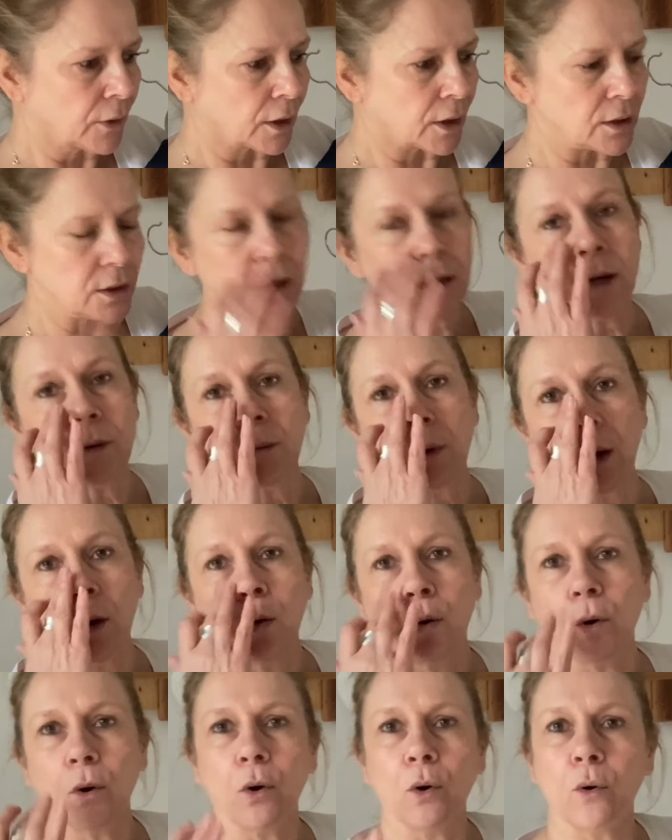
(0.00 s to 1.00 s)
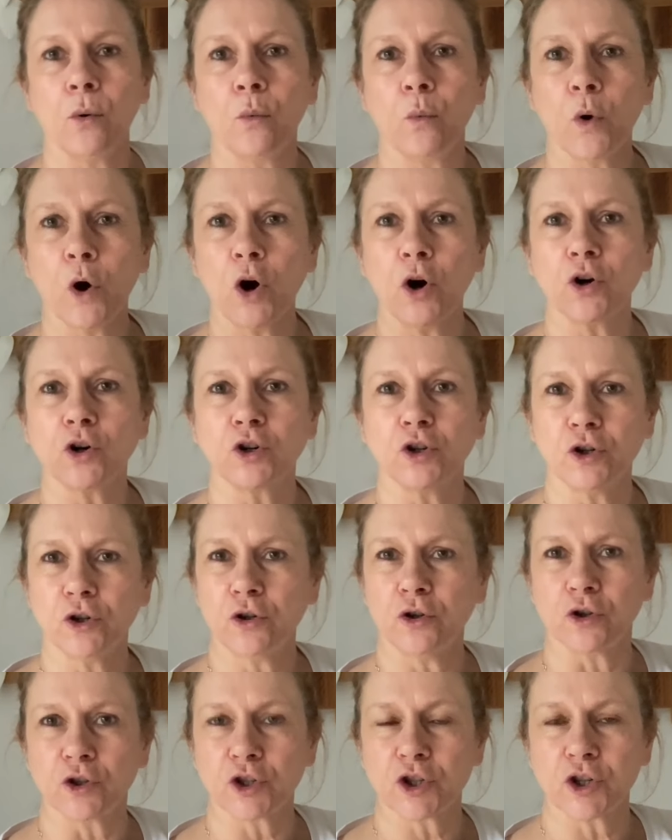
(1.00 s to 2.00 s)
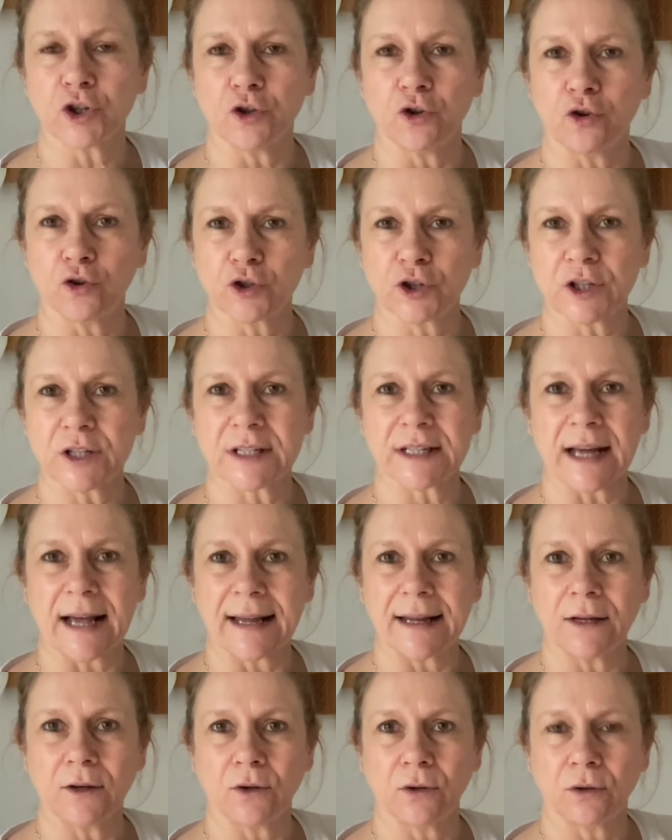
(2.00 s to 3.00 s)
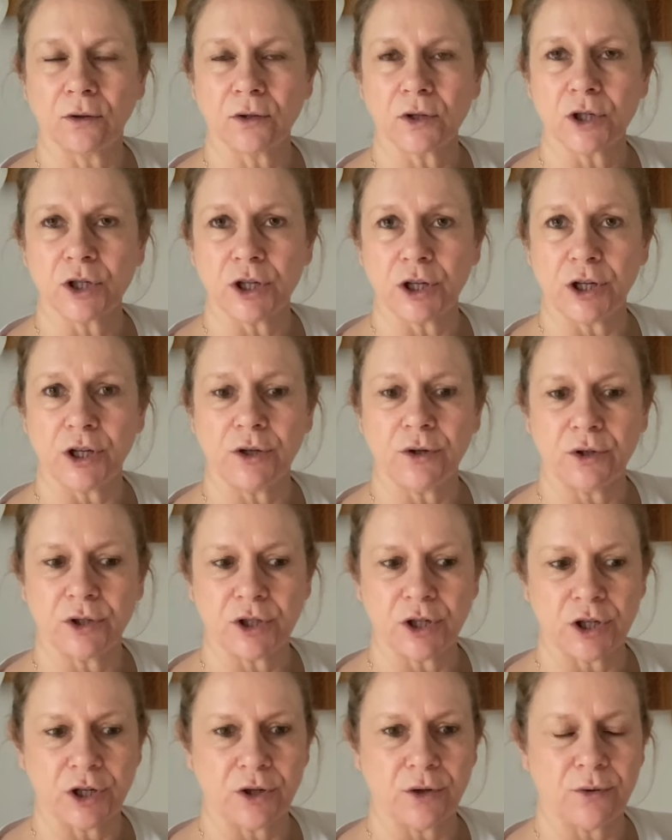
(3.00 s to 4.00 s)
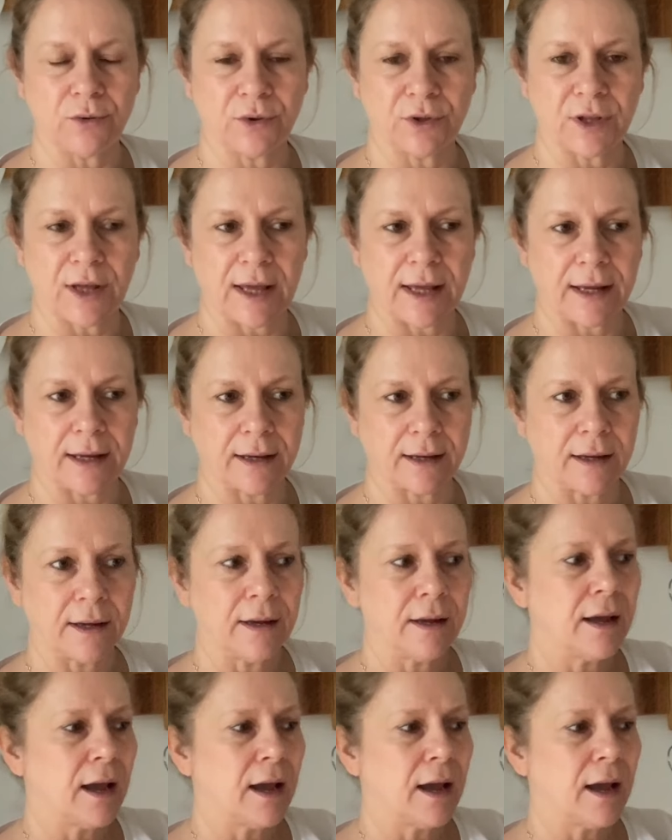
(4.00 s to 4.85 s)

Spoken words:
You know, or what cut or style do you think?